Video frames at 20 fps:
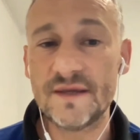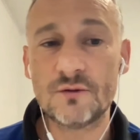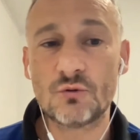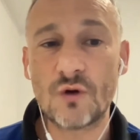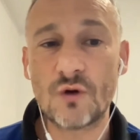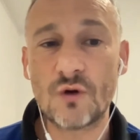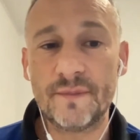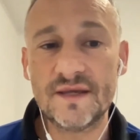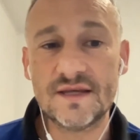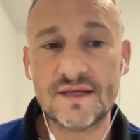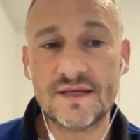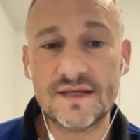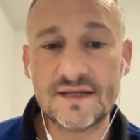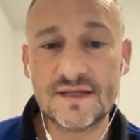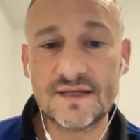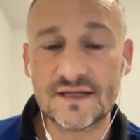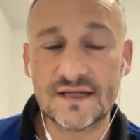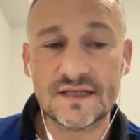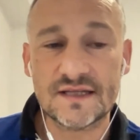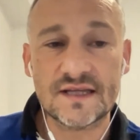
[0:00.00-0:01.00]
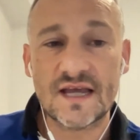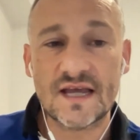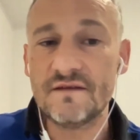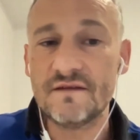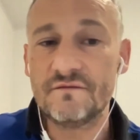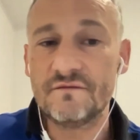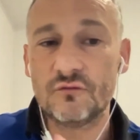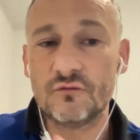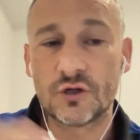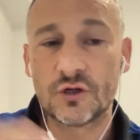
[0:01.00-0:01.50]
Rappi is in
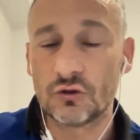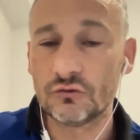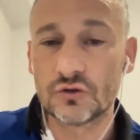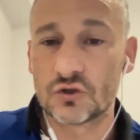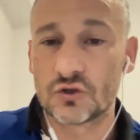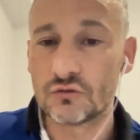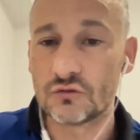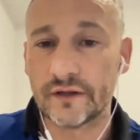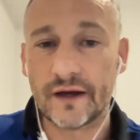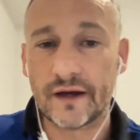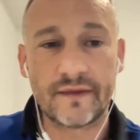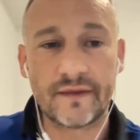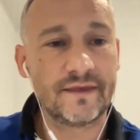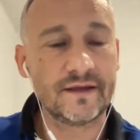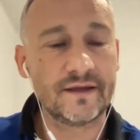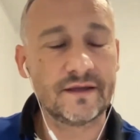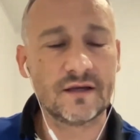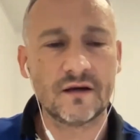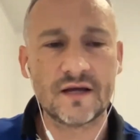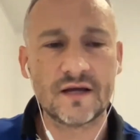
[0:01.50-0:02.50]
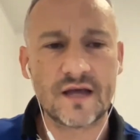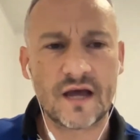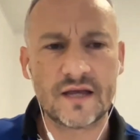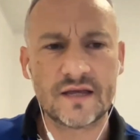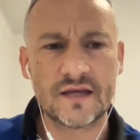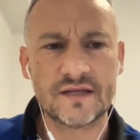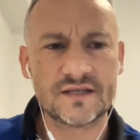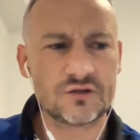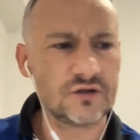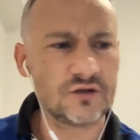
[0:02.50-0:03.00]
every country. I think
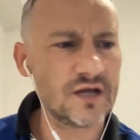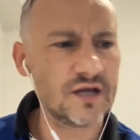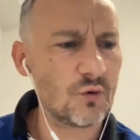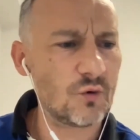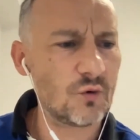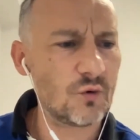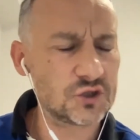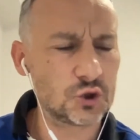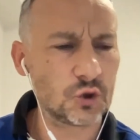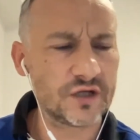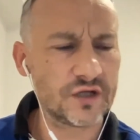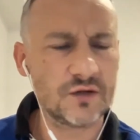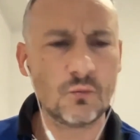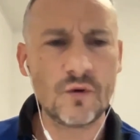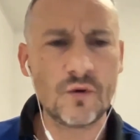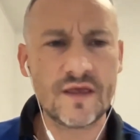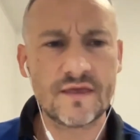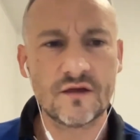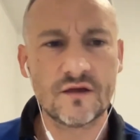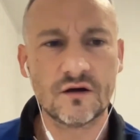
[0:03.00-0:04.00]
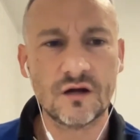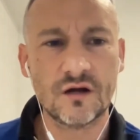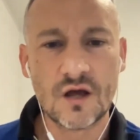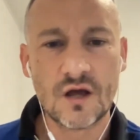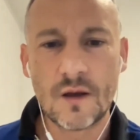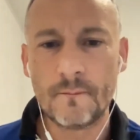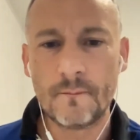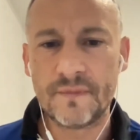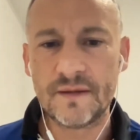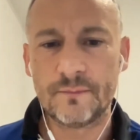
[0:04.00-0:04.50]
yesterday I was talking with
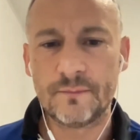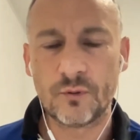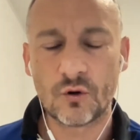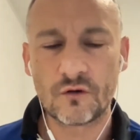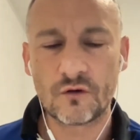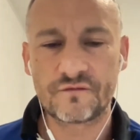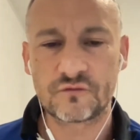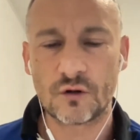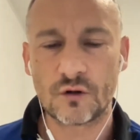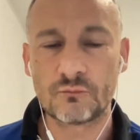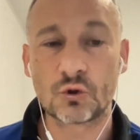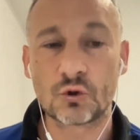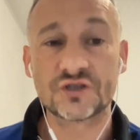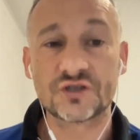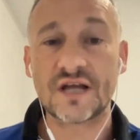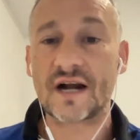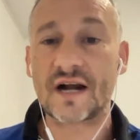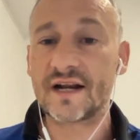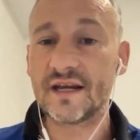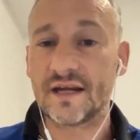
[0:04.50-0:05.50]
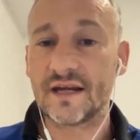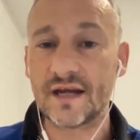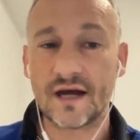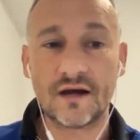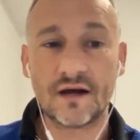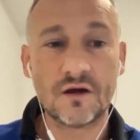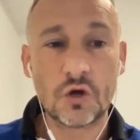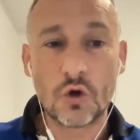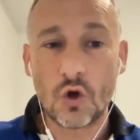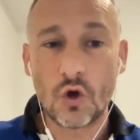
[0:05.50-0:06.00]
people from Costa Rica,
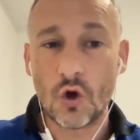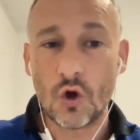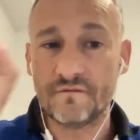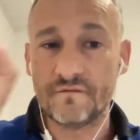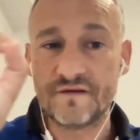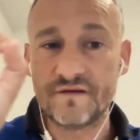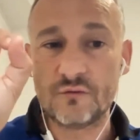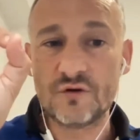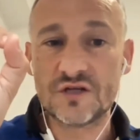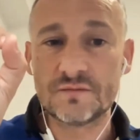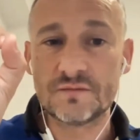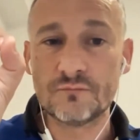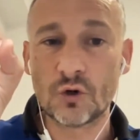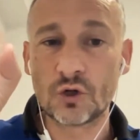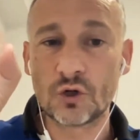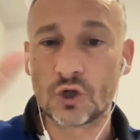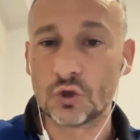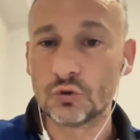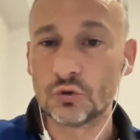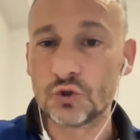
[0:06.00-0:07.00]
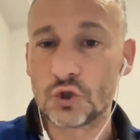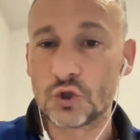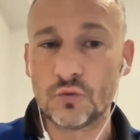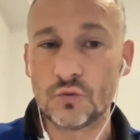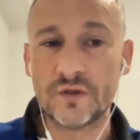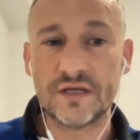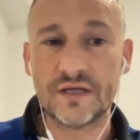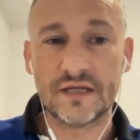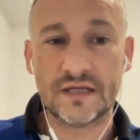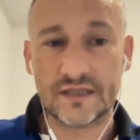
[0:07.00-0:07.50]
a very small
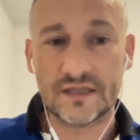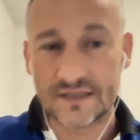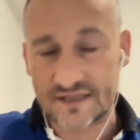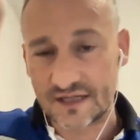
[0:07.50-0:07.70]
country in